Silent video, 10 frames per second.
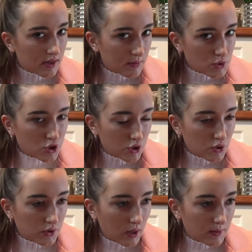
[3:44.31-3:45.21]
theme
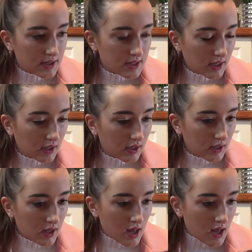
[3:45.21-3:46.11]
shoot that we
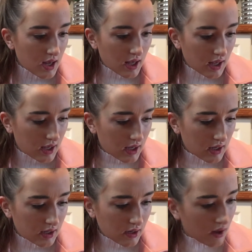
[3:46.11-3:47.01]
did
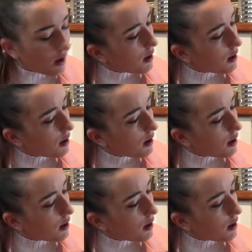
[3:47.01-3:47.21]
in,